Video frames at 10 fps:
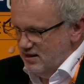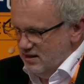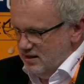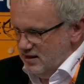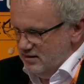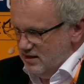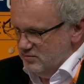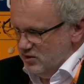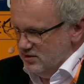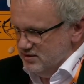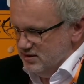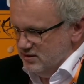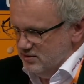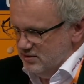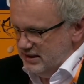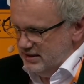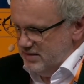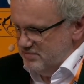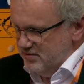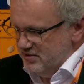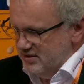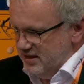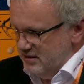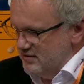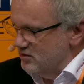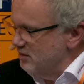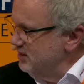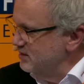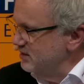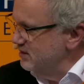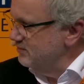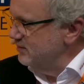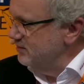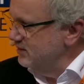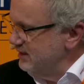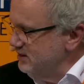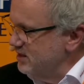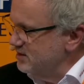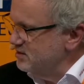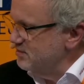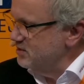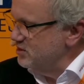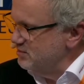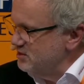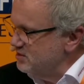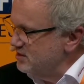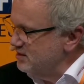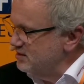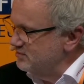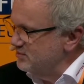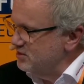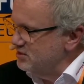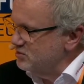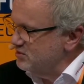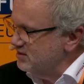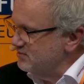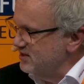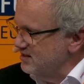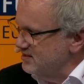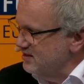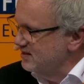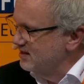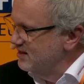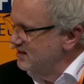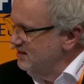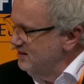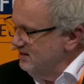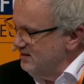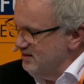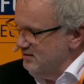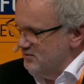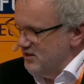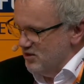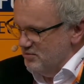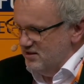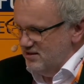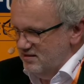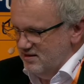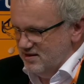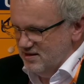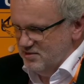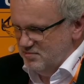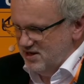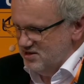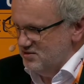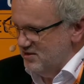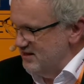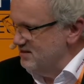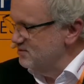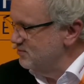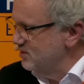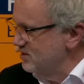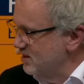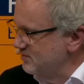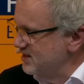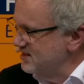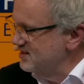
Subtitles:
And I'm also a member of the technical committee on leak detection of the German Society for Non-Destructive Testing, a committee I have the pleasure to head since 4.5 years.